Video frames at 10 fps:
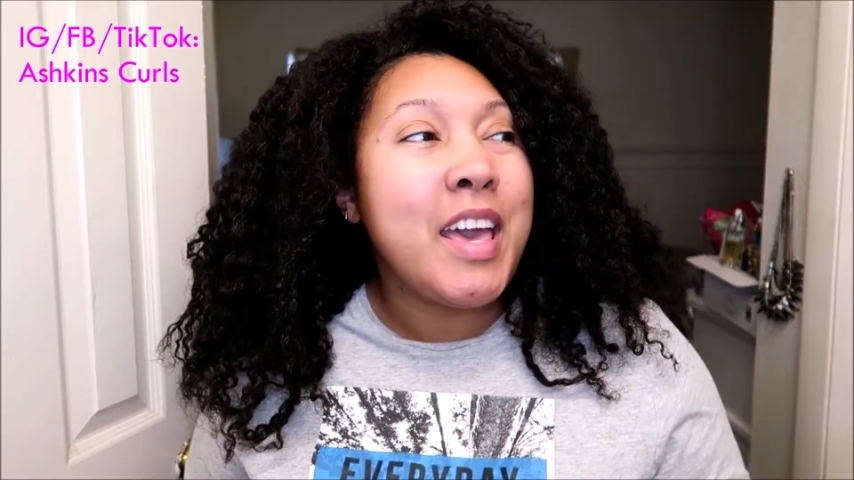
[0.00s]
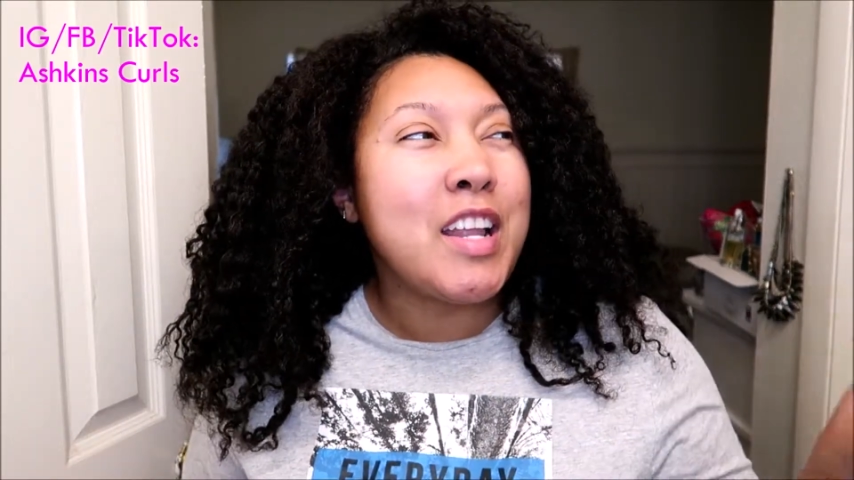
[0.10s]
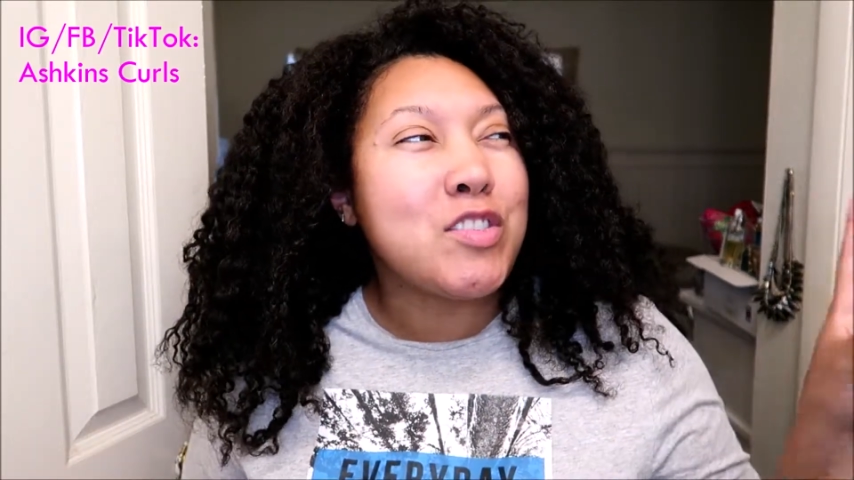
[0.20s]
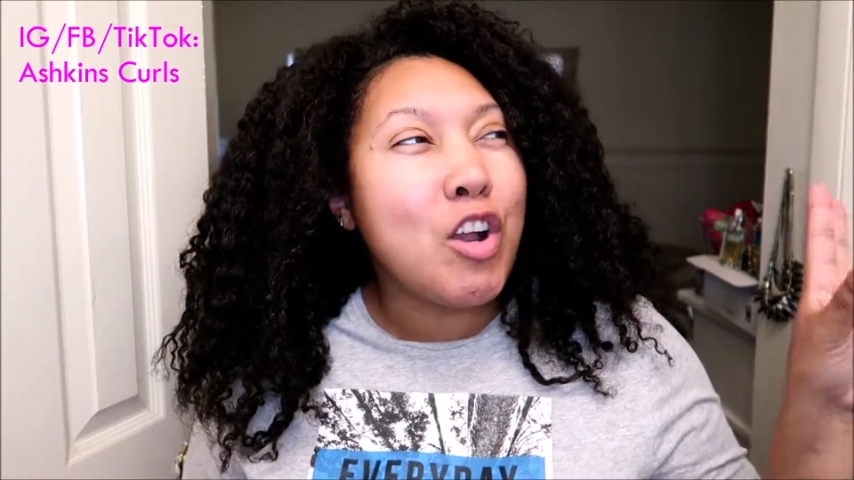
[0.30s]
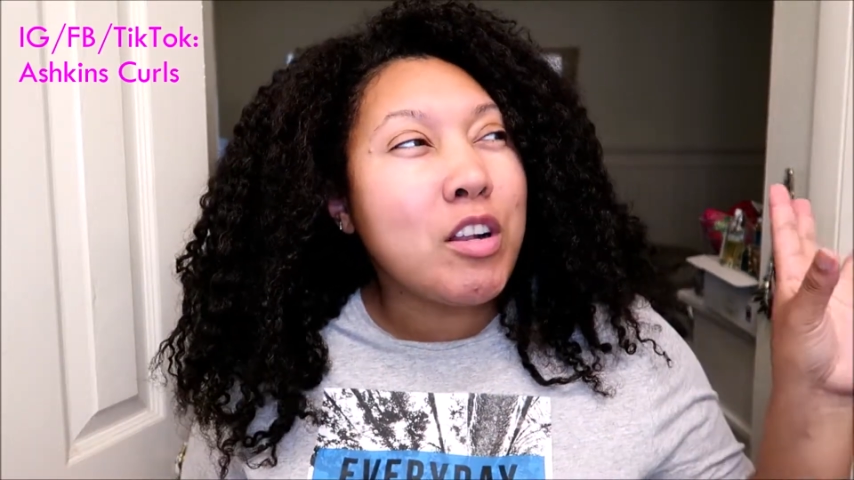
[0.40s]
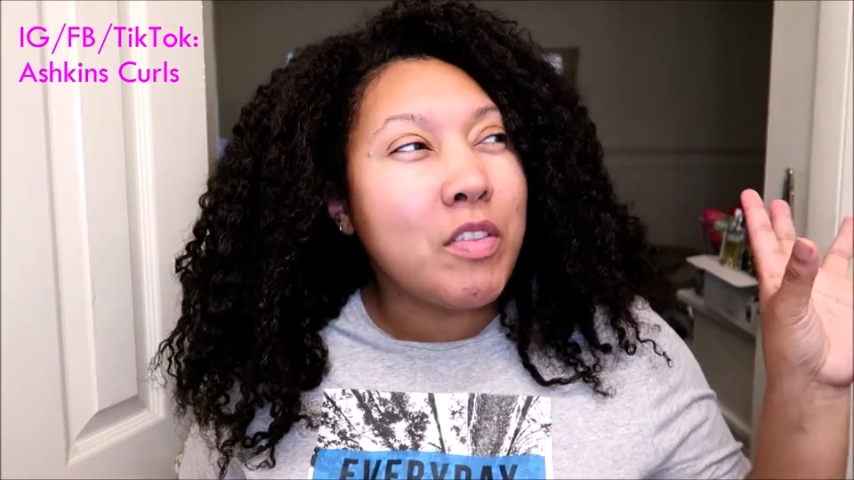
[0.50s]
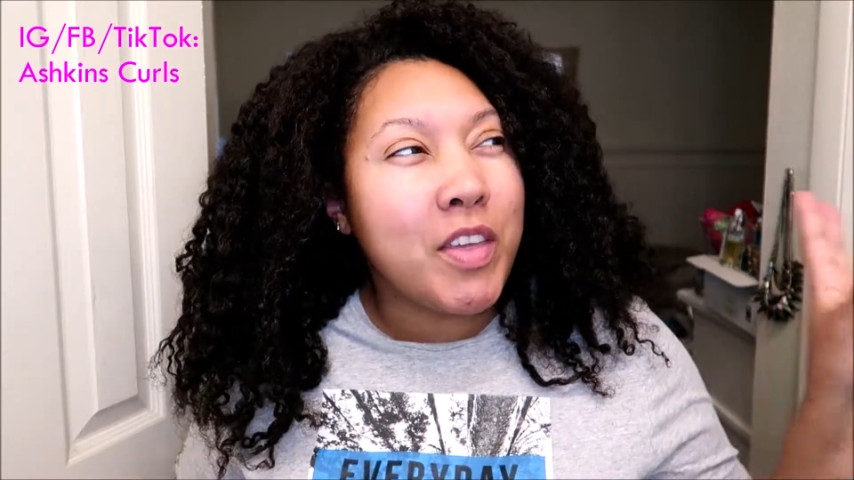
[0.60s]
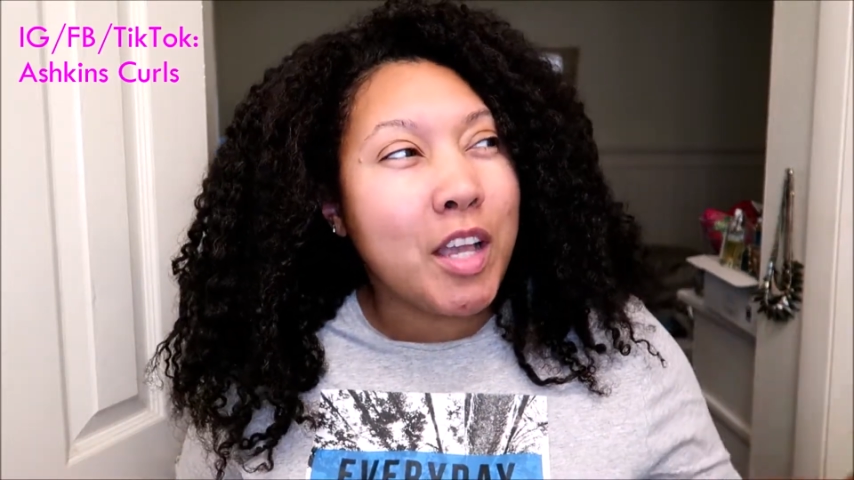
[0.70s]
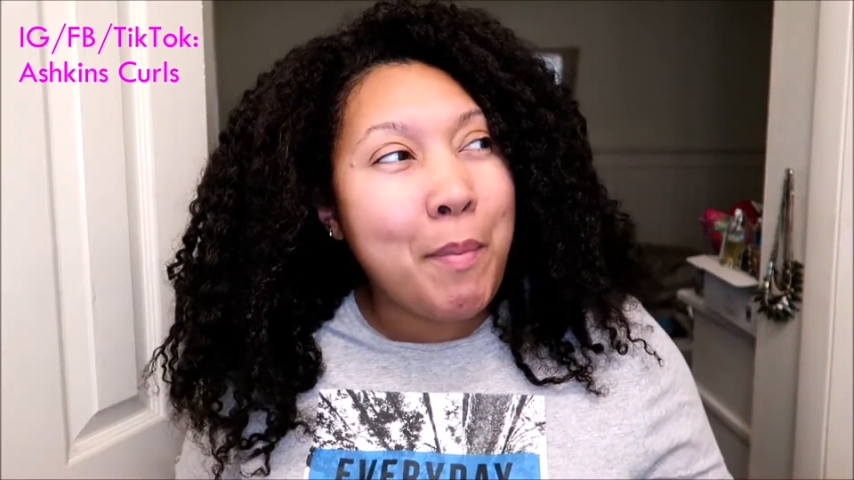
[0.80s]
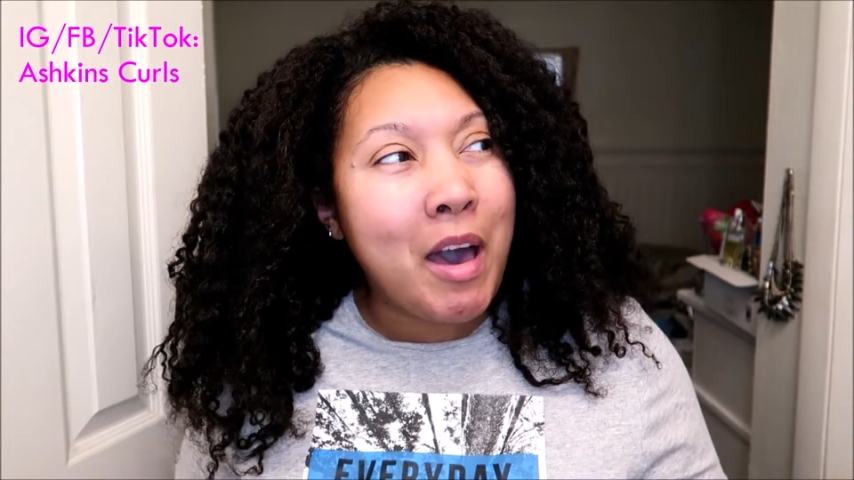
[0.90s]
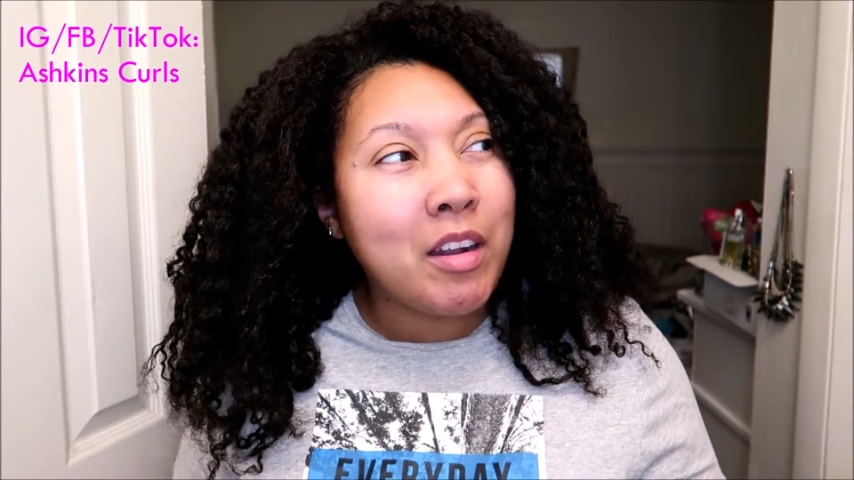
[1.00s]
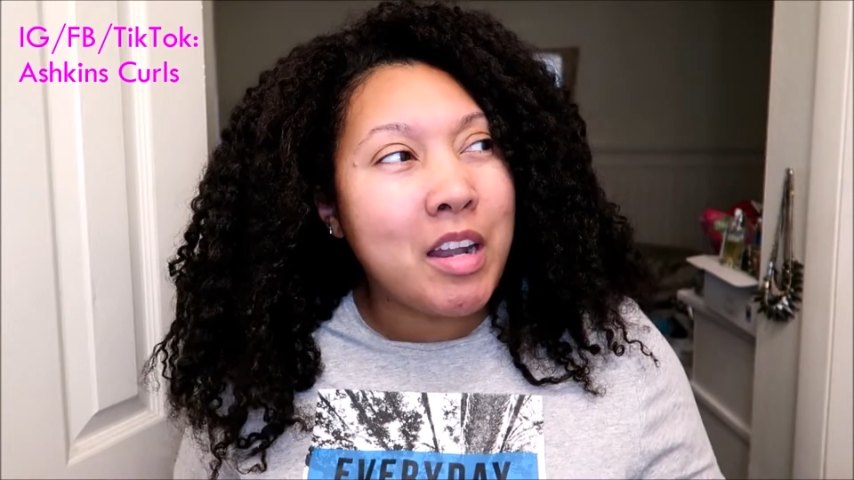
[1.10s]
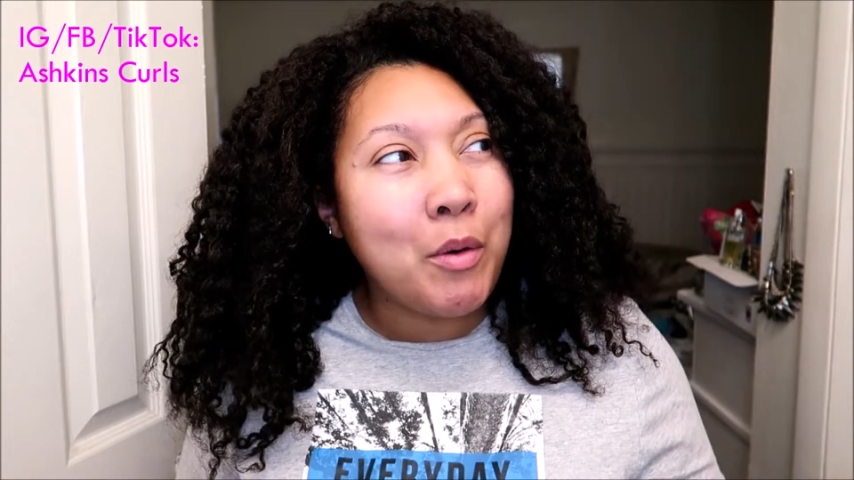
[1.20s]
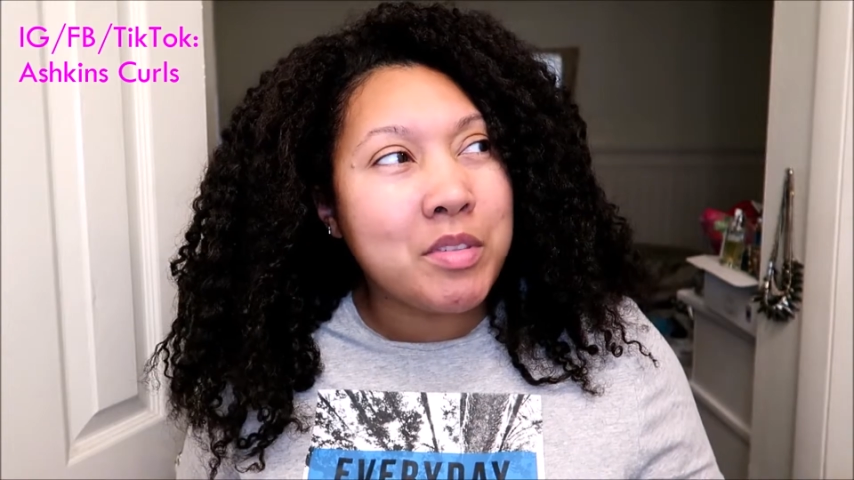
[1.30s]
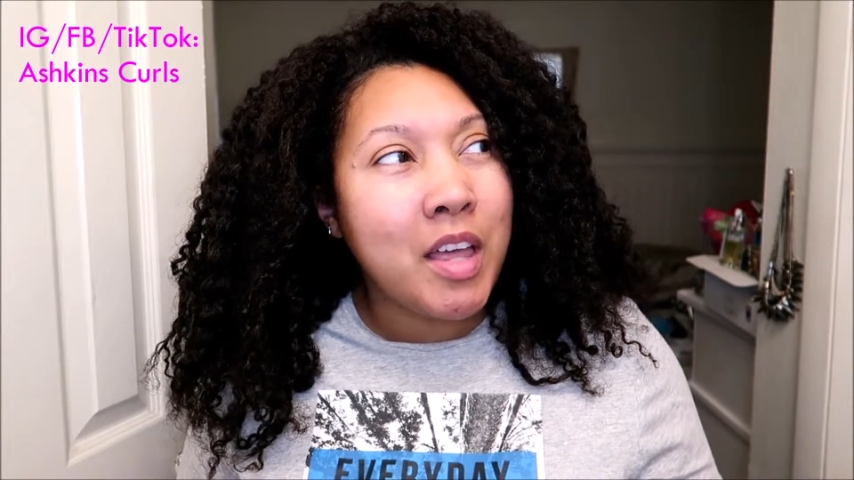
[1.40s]
and I started to think about it,
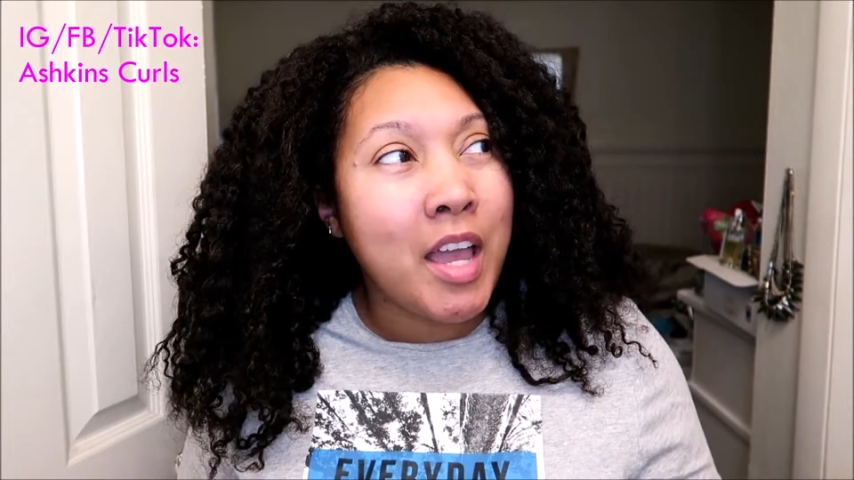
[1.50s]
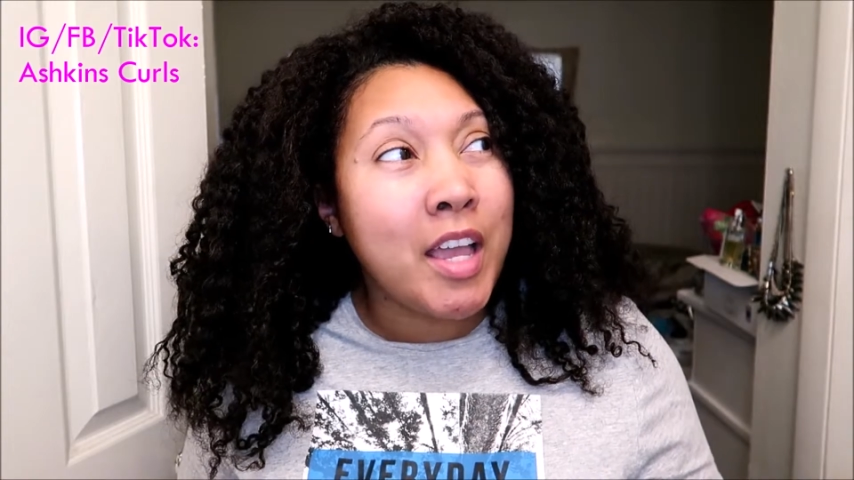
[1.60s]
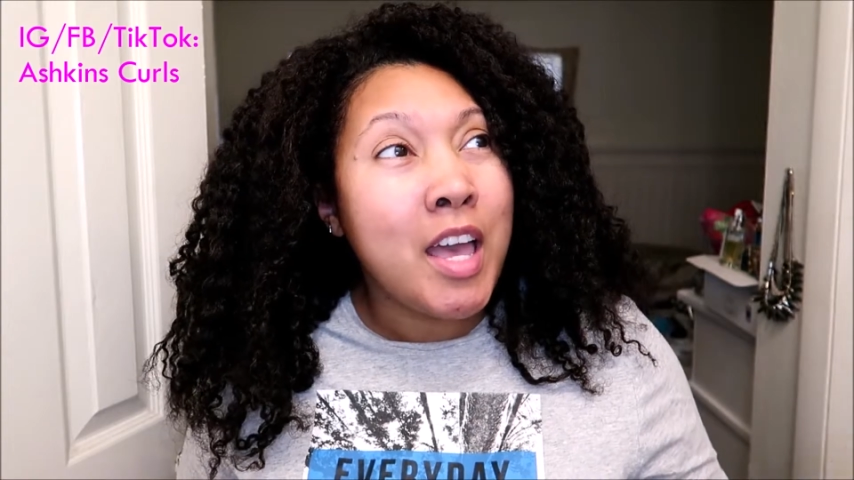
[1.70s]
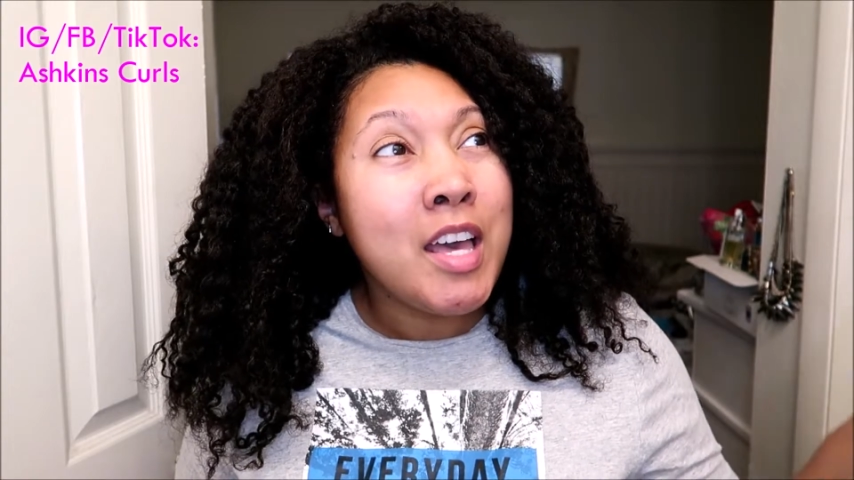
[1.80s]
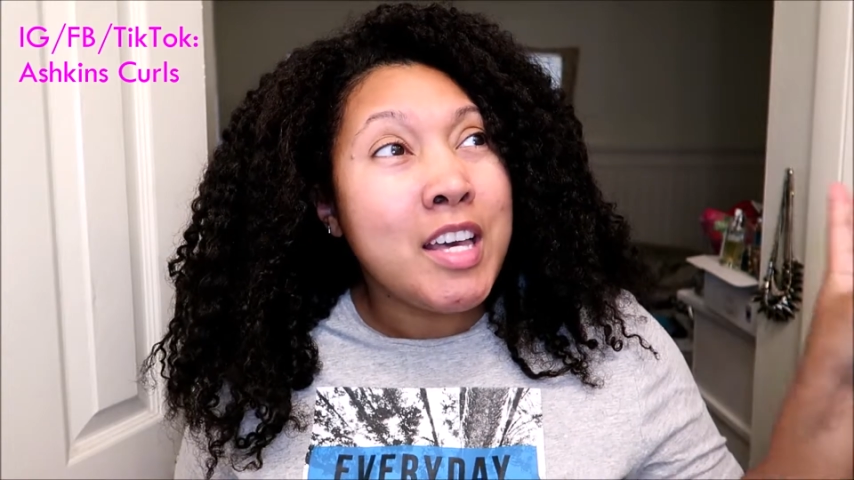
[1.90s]
and I was like,